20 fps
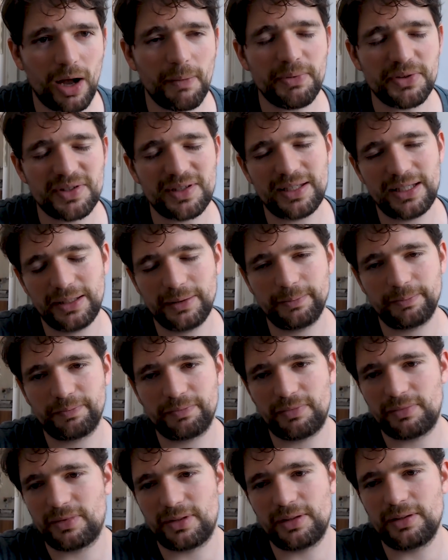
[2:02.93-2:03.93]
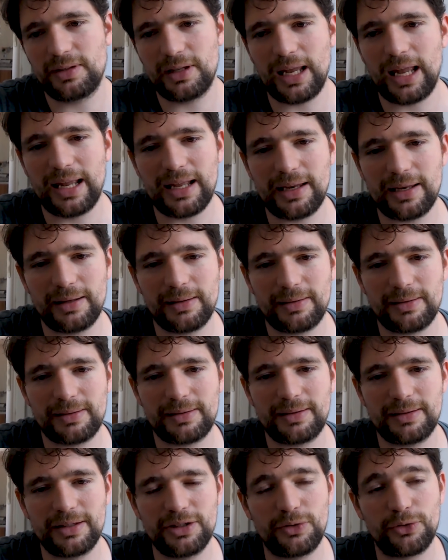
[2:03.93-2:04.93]
Obviously,
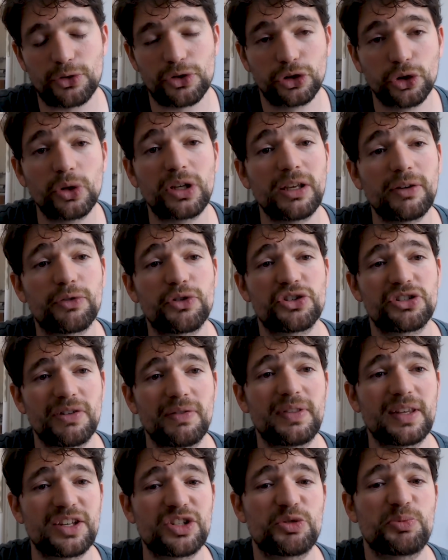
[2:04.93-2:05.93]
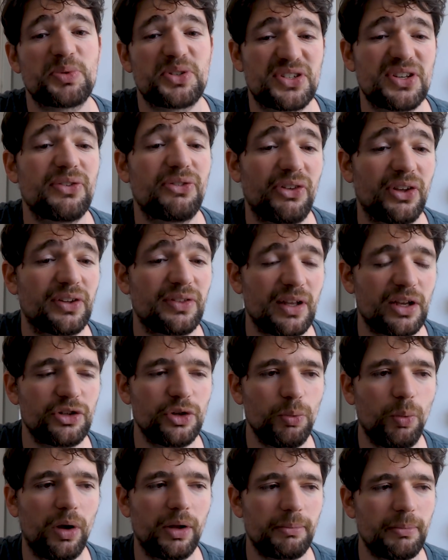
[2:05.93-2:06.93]
if you're looking for something specific, then
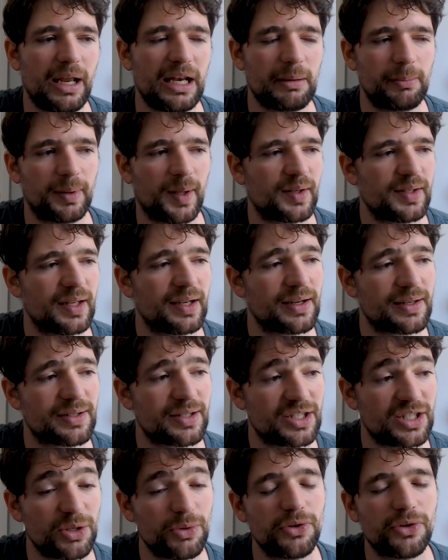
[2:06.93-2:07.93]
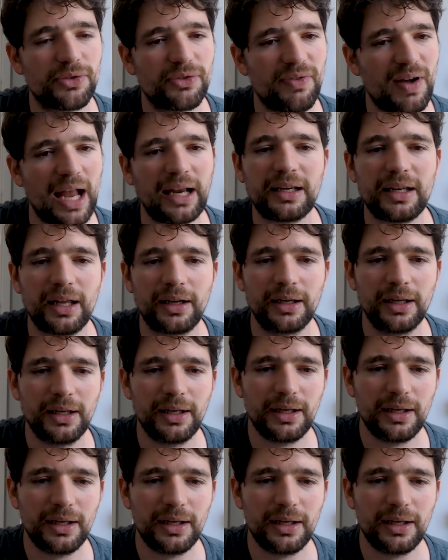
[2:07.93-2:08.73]
you want many blood tokens until you find it.